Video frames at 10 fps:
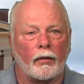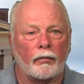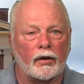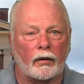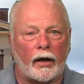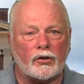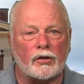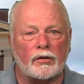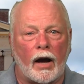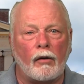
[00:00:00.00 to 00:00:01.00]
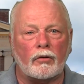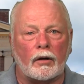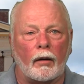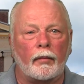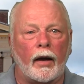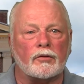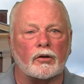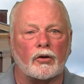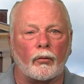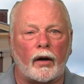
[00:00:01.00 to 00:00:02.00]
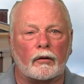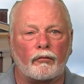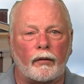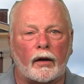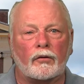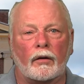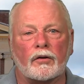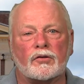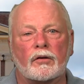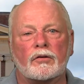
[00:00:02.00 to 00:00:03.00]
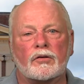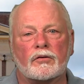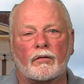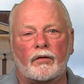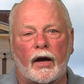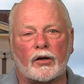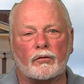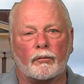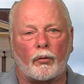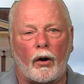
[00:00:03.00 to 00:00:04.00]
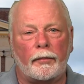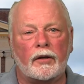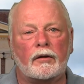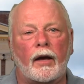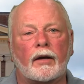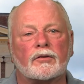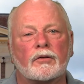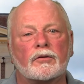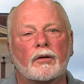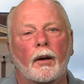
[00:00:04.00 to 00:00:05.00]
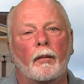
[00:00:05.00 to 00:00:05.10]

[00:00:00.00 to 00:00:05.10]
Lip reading: The election outcome has a direct effect on the citizens of Nashua property taxes,